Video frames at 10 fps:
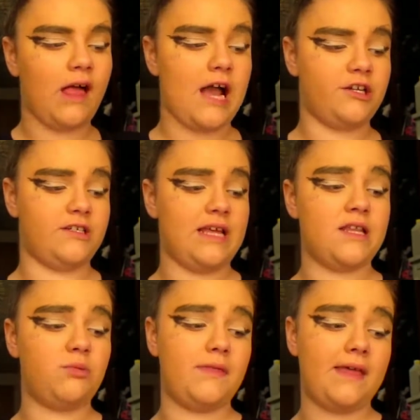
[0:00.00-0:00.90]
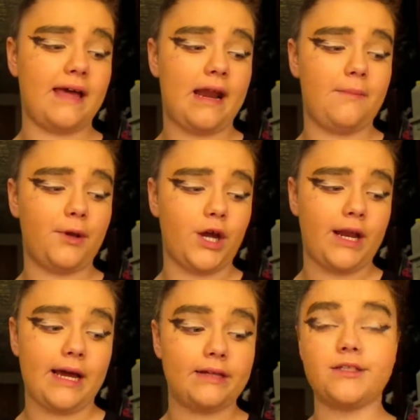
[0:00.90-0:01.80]
lashes. That's one thing, and I'm
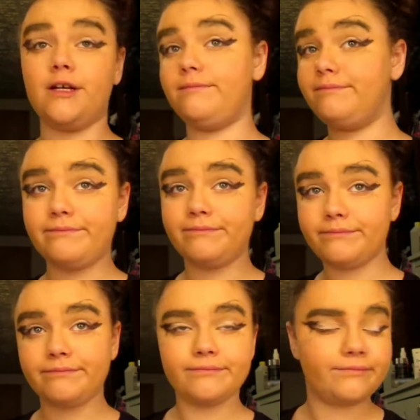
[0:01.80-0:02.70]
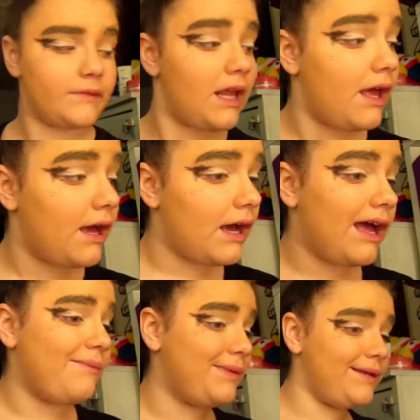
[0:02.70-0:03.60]
good at. So,
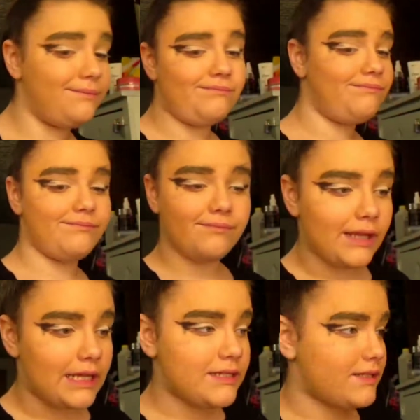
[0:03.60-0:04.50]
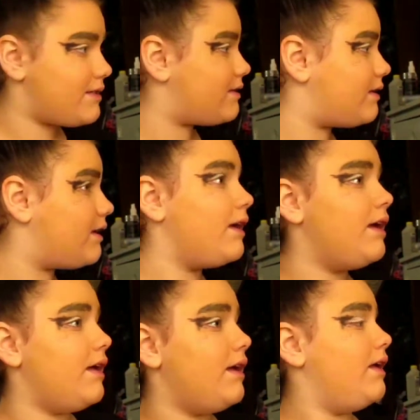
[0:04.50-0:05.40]
I mean, that's.
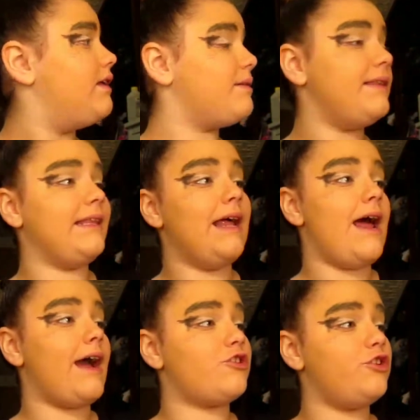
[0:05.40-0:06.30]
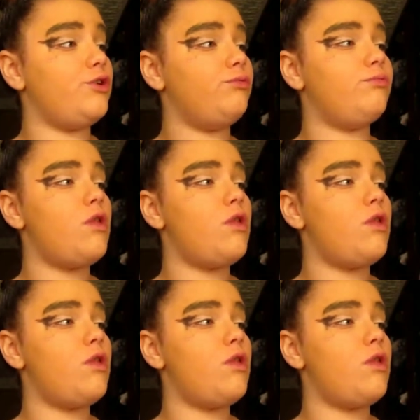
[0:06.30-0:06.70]
Something one thing that I actually do.